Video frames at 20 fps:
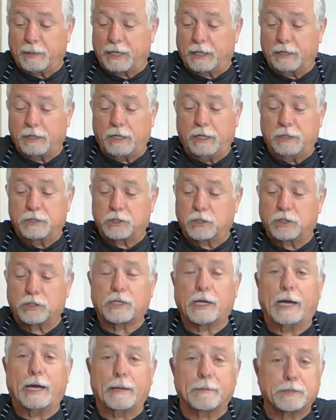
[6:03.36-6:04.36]
about. It's
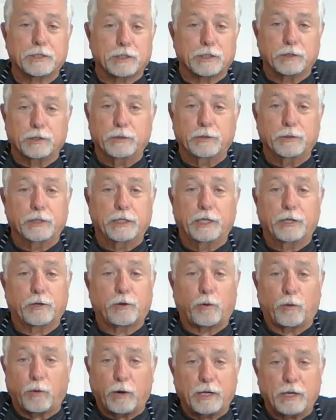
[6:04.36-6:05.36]
just absolutely
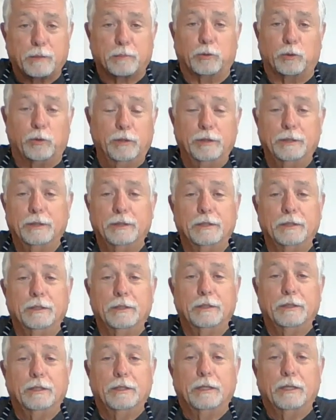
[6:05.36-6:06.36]
incredible,
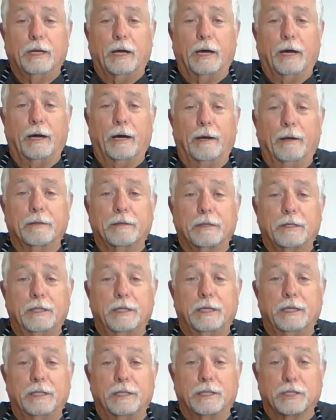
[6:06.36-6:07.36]

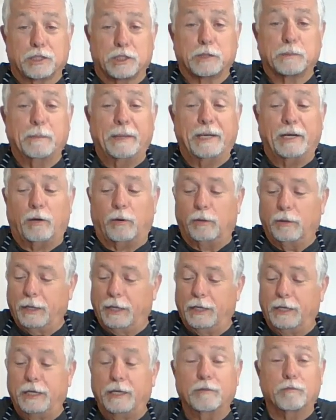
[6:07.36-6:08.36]
the smell.
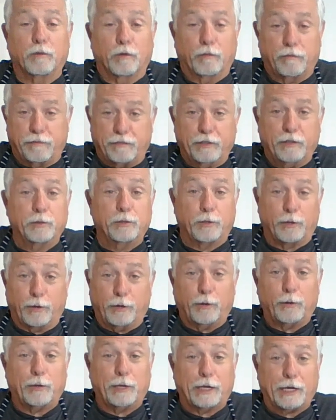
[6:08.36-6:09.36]
And it will fill your
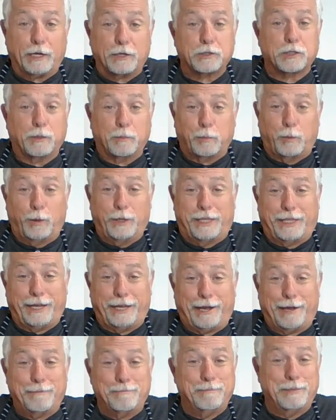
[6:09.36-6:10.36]
whole house up with
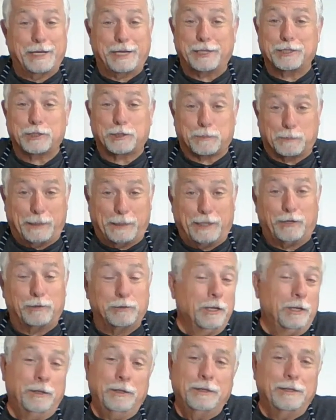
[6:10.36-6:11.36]
that to make it
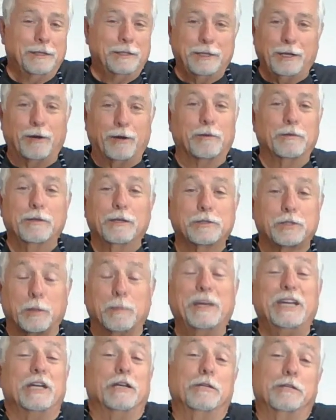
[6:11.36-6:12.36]
smell, to
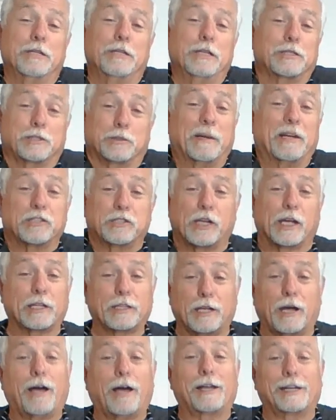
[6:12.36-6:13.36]
me it smells
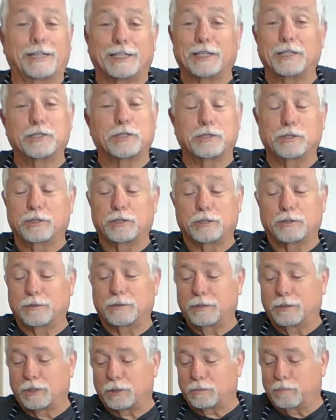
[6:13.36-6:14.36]
like the holidays. It's
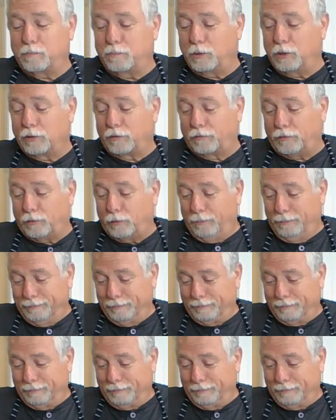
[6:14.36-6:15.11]
just beautiful.